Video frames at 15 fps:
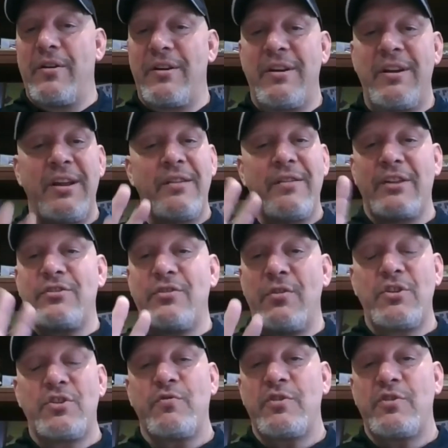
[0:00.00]
And that's no
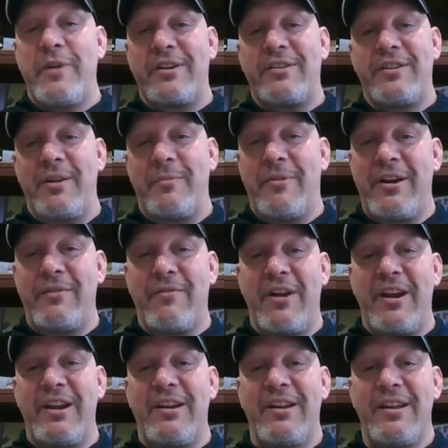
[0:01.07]
disrespect to anybody,
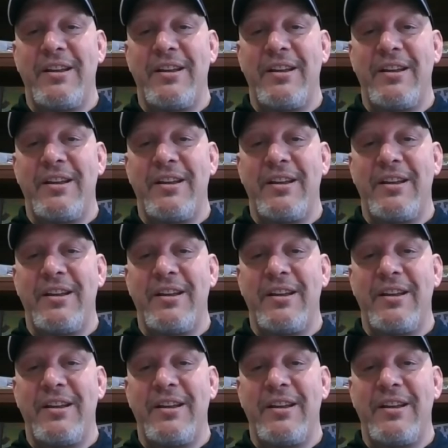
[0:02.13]
right?